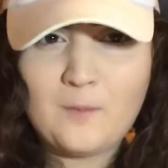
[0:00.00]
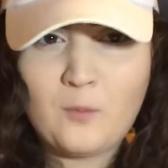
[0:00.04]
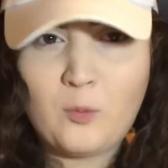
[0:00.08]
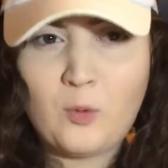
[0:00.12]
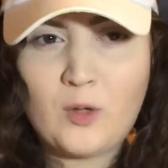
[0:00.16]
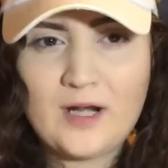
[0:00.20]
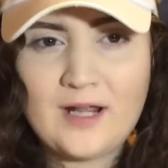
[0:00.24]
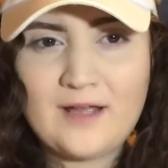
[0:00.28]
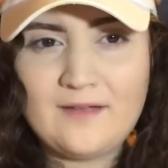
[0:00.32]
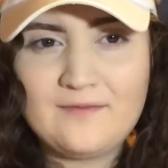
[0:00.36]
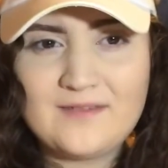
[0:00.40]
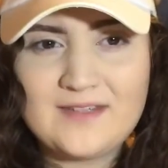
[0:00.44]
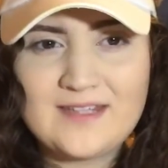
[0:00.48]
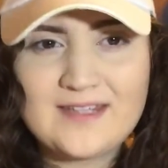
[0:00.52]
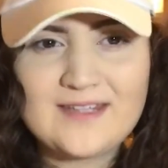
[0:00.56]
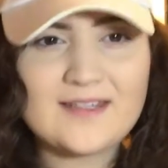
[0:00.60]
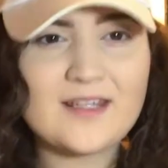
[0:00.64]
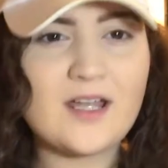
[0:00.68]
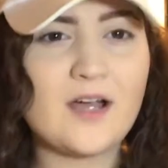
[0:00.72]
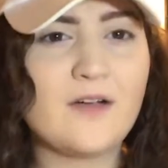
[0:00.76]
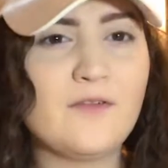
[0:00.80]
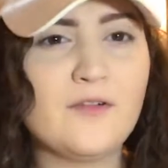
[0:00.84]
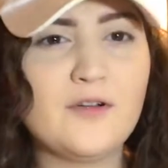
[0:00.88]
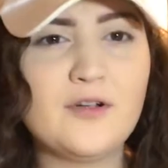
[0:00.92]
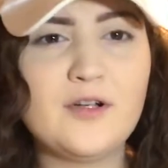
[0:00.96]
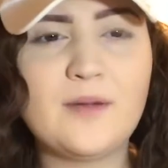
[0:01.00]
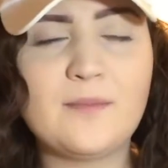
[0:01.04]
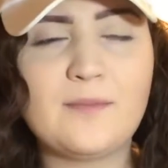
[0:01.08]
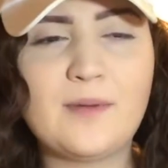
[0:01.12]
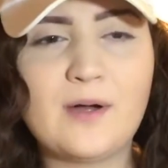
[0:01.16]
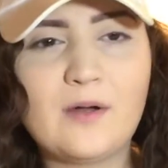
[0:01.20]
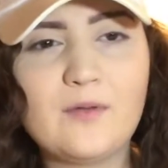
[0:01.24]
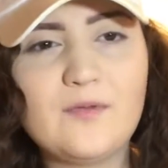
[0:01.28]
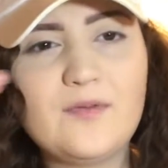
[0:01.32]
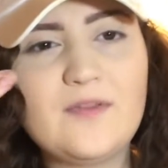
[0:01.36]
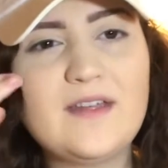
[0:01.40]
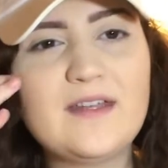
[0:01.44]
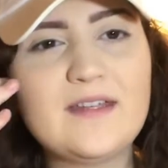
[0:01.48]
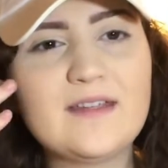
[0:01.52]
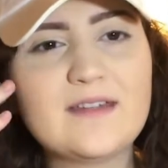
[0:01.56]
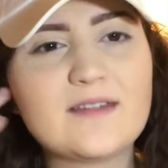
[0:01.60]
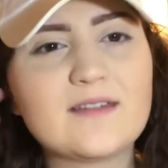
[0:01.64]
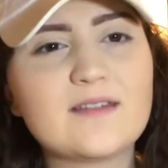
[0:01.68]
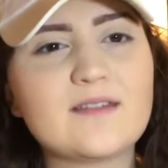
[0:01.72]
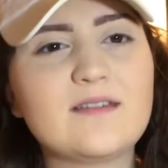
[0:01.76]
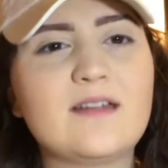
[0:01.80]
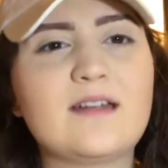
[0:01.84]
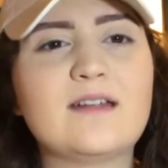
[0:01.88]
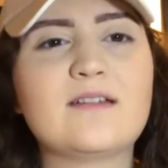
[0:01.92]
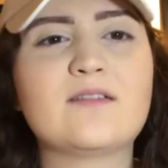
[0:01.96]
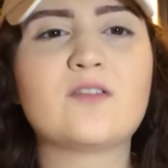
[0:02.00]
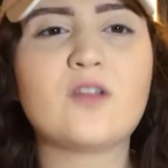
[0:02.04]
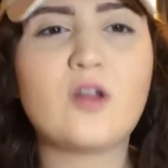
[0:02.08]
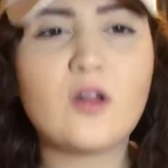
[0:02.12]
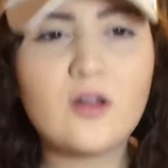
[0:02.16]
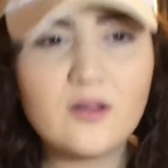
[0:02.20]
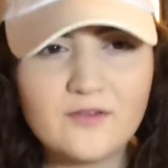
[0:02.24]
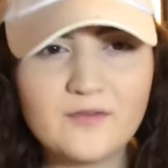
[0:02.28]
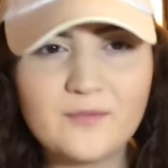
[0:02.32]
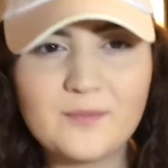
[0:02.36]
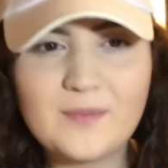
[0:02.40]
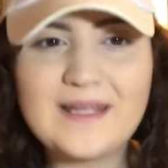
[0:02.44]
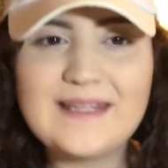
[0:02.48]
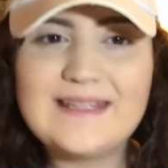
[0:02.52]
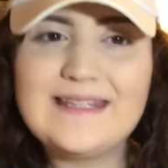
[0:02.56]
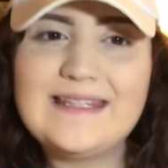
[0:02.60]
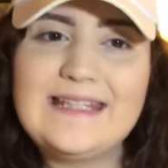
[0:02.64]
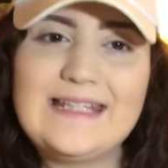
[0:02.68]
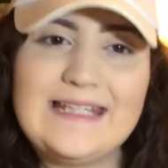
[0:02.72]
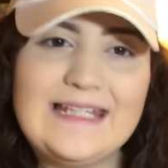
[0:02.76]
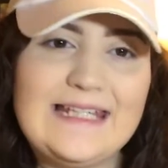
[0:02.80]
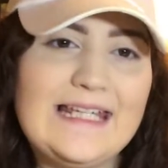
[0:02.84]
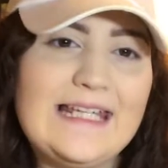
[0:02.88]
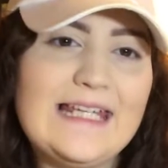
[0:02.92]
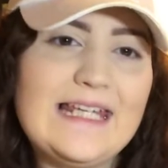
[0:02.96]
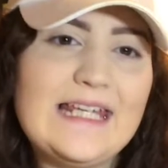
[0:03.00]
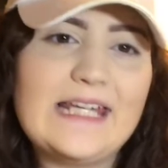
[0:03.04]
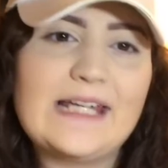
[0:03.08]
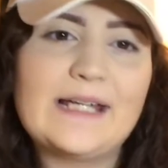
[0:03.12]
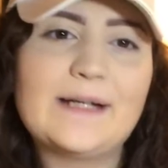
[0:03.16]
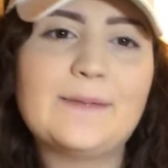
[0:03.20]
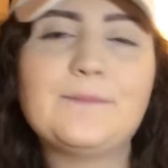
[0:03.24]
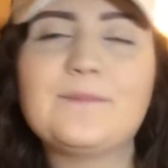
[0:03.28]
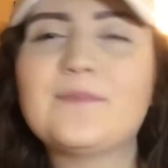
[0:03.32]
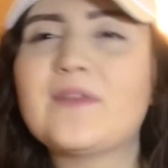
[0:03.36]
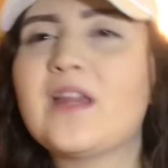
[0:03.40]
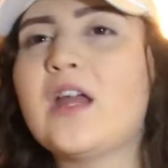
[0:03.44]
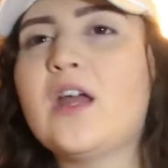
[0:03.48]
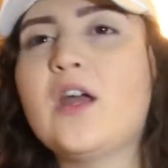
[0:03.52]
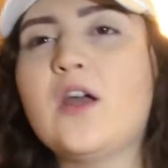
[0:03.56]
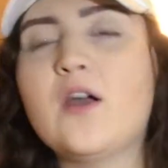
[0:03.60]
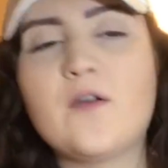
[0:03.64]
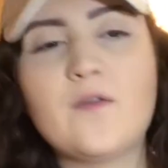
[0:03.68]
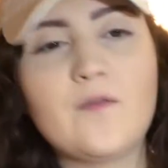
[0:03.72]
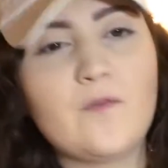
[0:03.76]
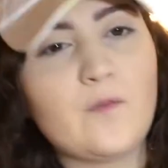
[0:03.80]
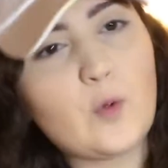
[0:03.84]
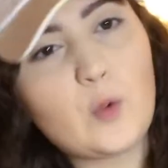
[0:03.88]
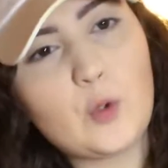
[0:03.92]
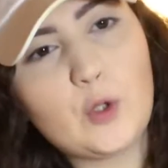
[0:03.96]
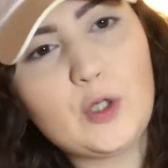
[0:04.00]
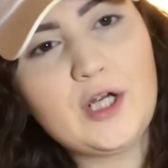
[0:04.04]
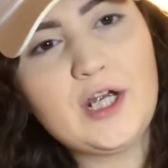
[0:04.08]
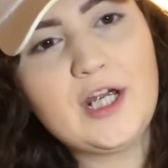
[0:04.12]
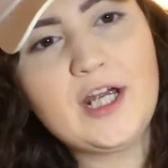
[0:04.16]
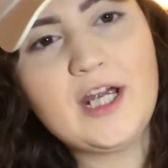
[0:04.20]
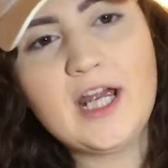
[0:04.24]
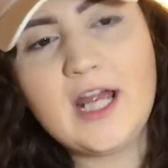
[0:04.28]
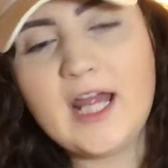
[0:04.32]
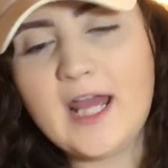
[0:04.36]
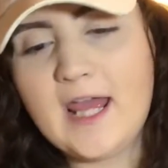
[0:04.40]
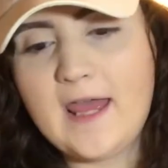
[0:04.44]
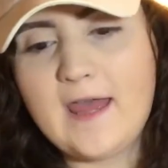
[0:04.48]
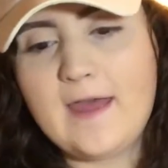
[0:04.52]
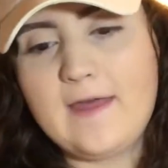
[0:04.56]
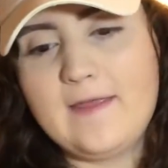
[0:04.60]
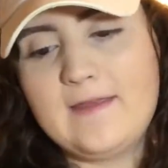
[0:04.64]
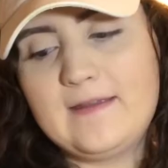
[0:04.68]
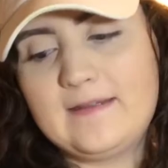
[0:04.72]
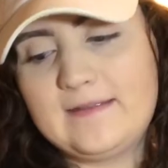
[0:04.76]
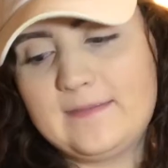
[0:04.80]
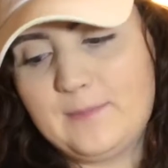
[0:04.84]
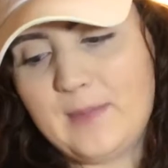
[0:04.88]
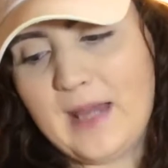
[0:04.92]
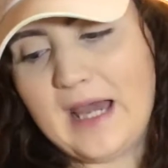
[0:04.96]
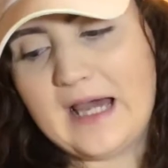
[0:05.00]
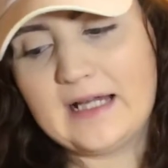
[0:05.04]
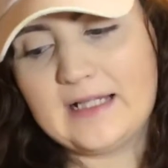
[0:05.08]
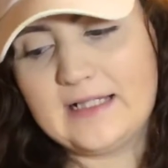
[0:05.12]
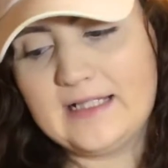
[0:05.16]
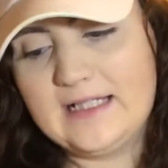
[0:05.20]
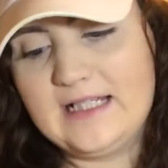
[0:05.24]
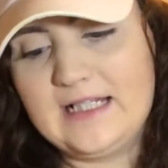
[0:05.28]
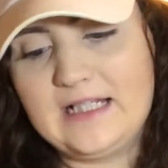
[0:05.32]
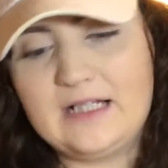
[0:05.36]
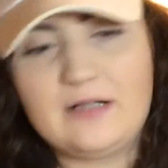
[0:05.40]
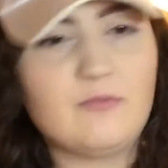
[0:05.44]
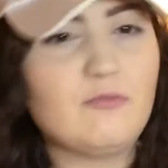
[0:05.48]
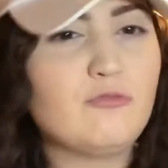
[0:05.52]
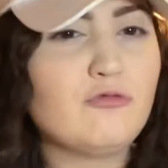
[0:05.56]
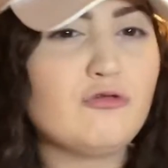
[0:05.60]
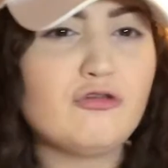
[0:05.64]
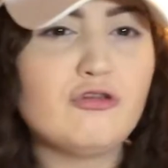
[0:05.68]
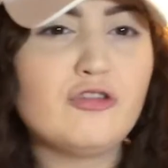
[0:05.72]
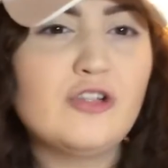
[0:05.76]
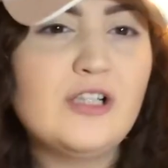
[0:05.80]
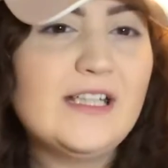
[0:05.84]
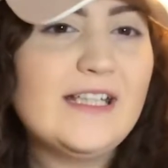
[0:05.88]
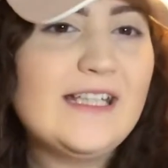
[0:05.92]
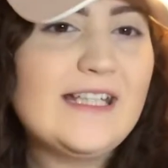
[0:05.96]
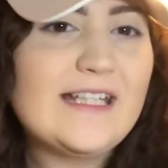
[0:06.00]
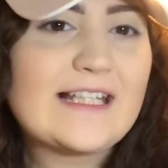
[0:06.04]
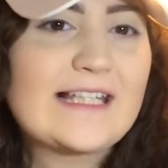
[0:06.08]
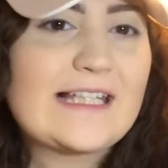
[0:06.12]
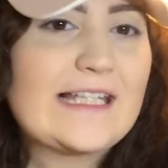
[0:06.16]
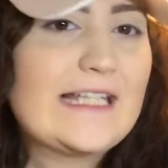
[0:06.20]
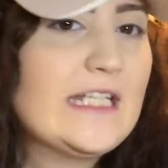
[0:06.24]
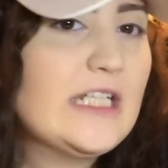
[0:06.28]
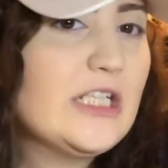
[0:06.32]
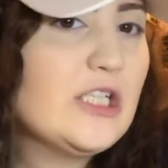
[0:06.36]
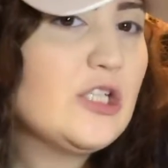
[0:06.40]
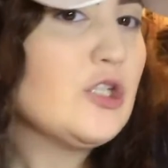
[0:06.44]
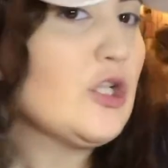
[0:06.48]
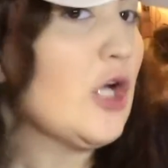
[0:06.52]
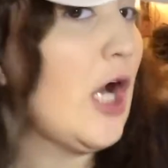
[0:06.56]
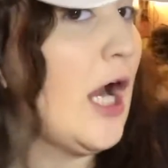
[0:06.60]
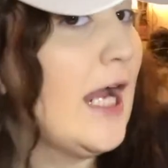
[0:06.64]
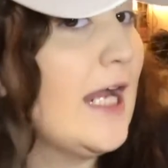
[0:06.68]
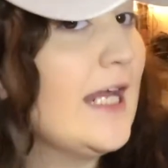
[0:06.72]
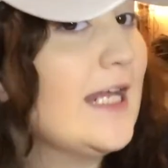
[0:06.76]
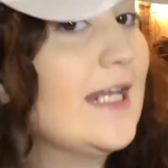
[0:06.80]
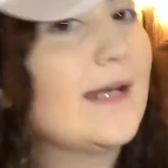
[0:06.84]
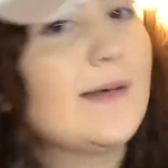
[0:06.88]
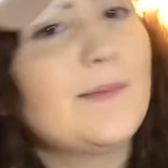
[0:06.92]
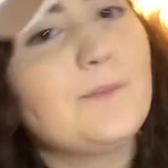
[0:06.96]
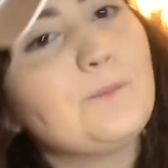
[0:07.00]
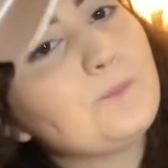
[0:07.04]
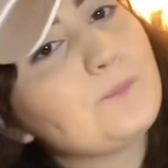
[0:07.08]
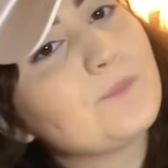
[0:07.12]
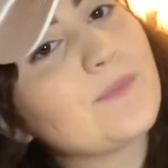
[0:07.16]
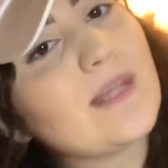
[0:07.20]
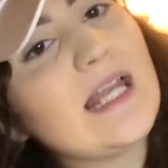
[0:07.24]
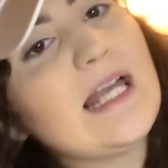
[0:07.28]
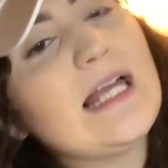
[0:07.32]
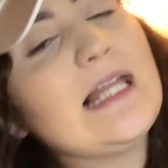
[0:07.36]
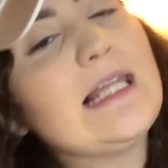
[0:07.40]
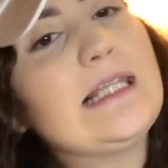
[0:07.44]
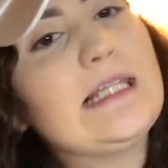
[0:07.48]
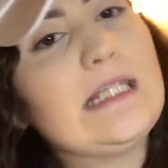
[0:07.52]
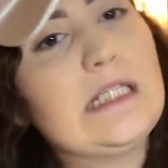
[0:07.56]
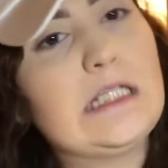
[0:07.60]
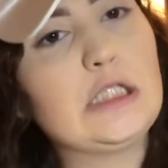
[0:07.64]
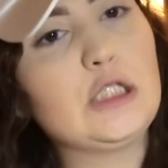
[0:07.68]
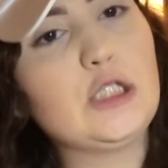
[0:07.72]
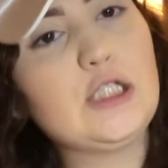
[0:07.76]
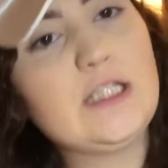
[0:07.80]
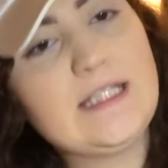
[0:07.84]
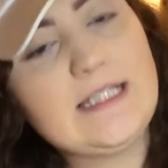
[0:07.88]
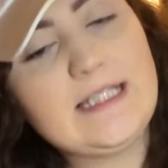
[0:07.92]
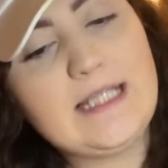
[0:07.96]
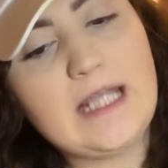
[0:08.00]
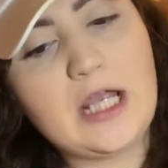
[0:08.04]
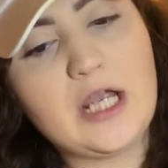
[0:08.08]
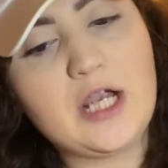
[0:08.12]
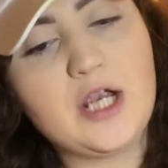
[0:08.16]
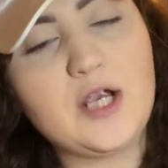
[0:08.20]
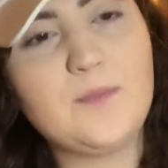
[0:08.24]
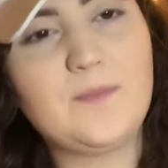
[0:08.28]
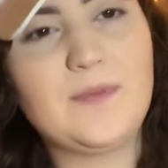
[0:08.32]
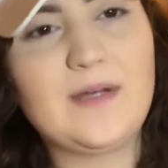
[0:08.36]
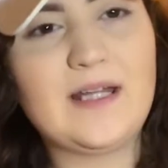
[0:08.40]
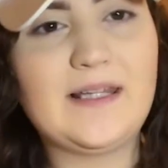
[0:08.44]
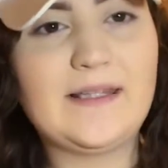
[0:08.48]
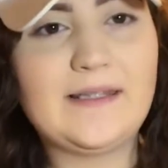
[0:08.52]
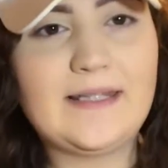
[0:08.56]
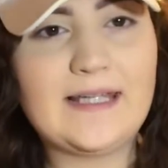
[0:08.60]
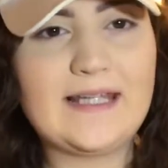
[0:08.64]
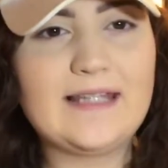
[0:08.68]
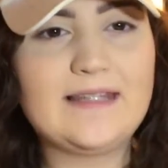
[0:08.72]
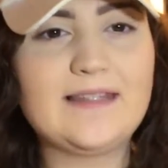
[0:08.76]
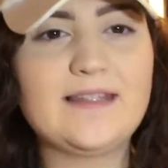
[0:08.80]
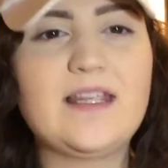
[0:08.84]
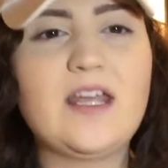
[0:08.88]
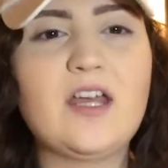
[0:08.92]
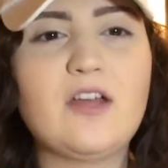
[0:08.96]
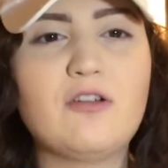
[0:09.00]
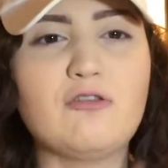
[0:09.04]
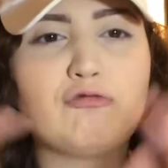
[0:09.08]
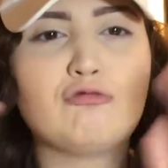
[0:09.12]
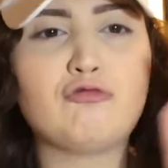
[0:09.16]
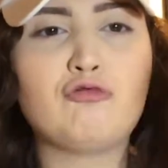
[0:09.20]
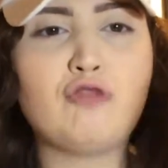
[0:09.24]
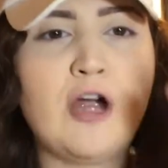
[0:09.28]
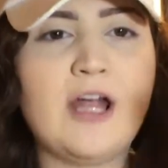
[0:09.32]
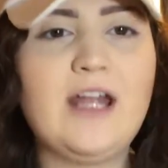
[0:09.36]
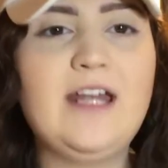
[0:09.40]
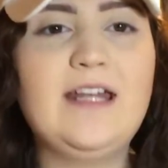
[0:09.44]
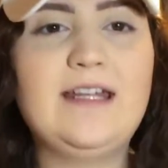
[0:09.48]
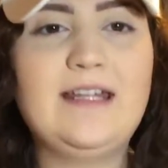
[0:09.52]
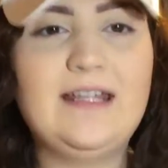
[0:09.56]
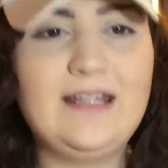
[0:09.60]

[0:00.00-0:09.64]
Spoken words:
what I've discovered about this. That is all of my tea for this palette, and I'm really excited to try it. A little scared, but let's get right